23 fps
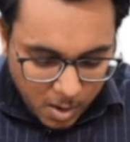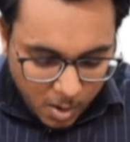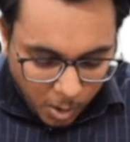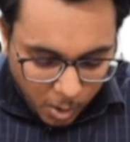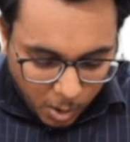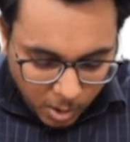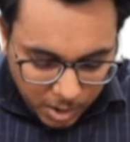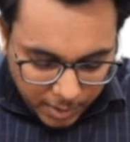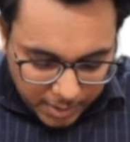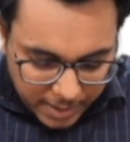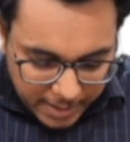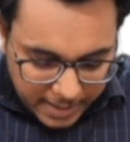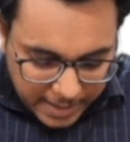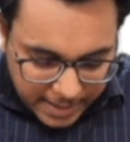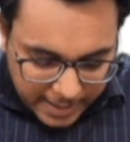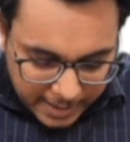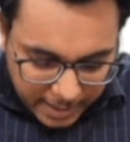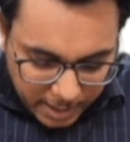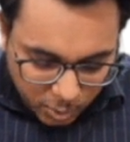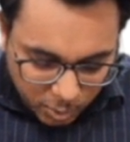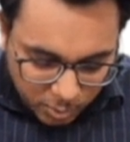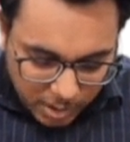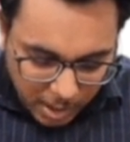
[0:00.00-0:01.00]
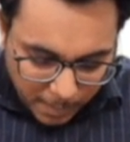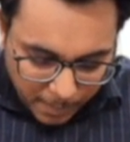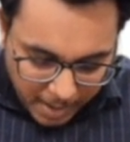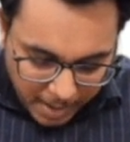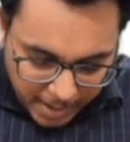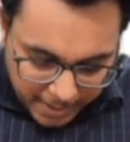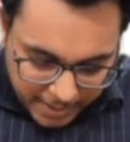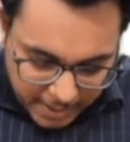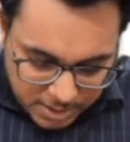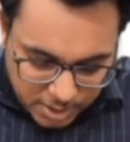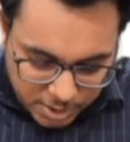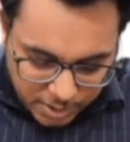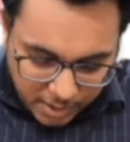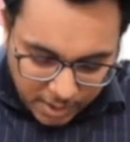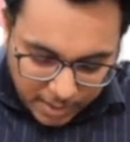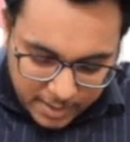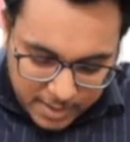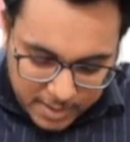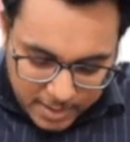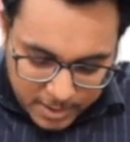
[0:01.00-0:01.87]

already into the Maharashtra,